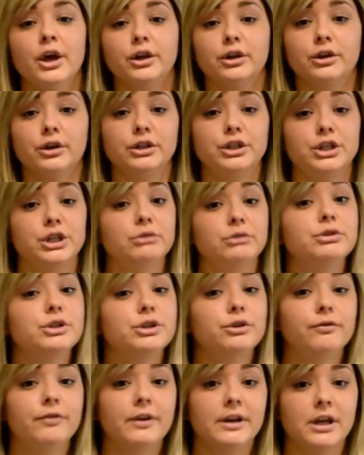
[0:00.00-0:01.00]
good
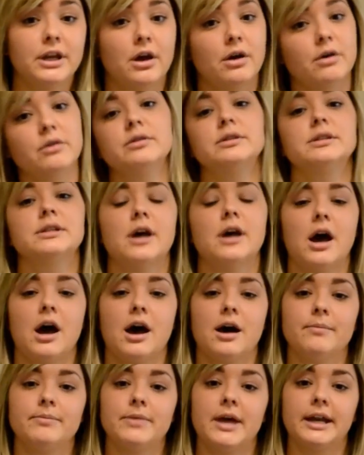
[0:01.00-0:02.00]
YouTube videos
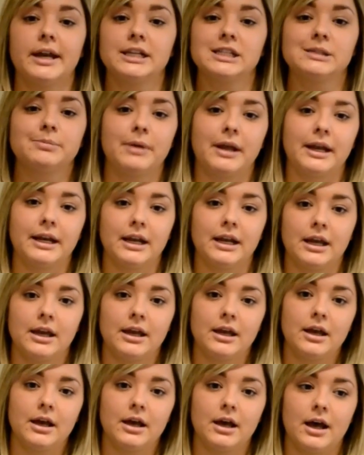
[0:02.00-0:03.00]
that explain it
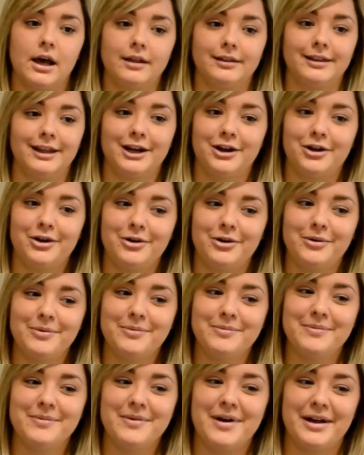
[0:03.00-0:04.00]
a little
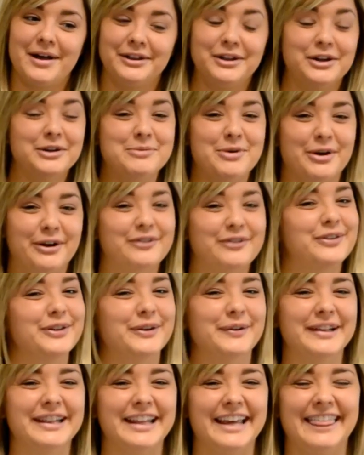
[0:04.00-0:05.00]
more
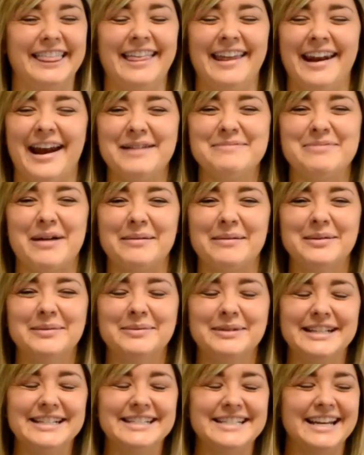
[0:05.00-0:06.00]
fluently than I
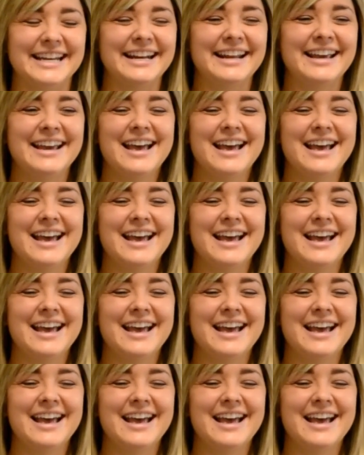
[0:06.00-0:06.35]
probably did.